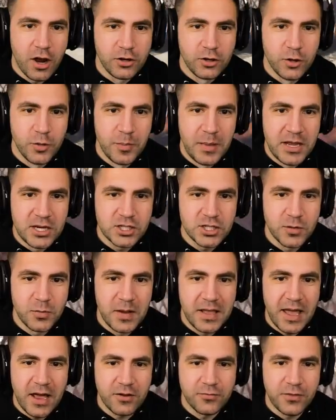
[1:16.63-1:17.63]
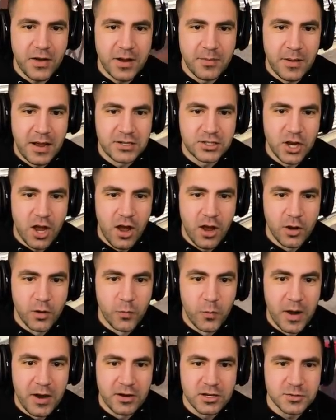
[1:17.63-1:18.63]
Our new mission, we gotta find my tongue.
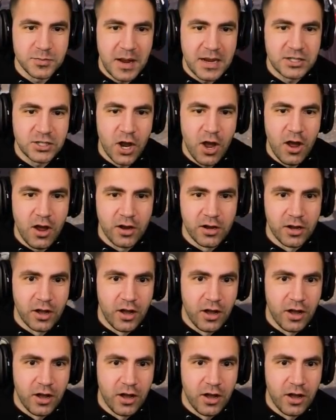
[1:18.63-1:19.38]
Where is my tongue?